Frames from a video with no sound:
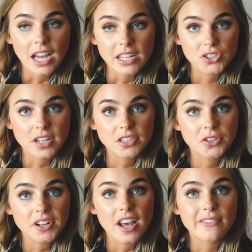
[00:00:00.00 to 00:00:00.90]
I try to
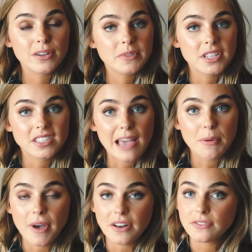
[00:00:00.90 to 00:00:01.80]
treat everyone with the same
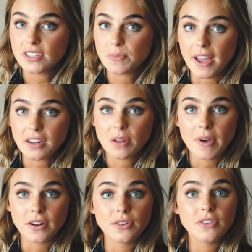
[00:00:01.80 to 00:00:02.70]
amount of respect, no
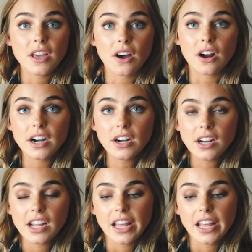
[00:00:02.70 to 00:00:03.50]
matter who they are.